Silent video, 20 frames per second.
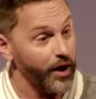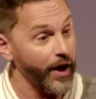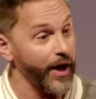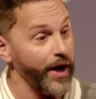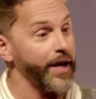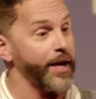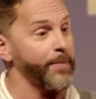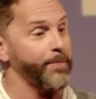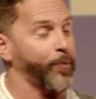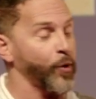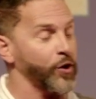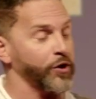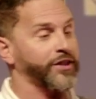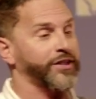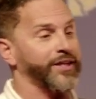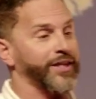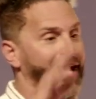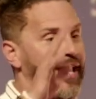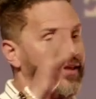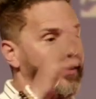And he puts
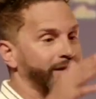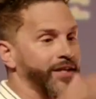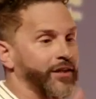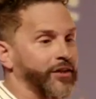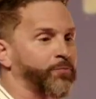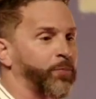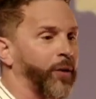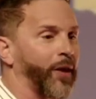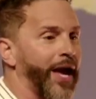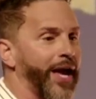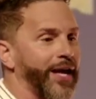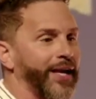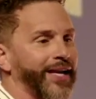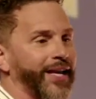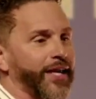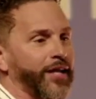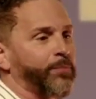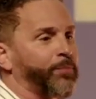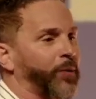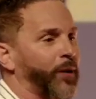together this plan, and
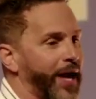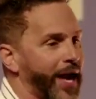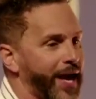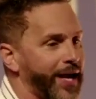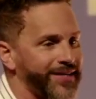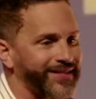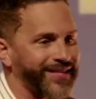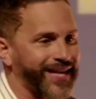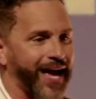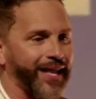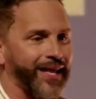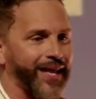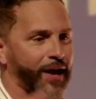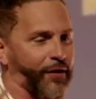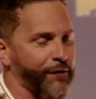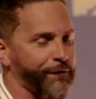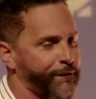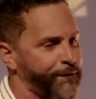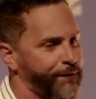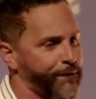in the plan, he's got
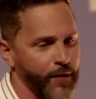like,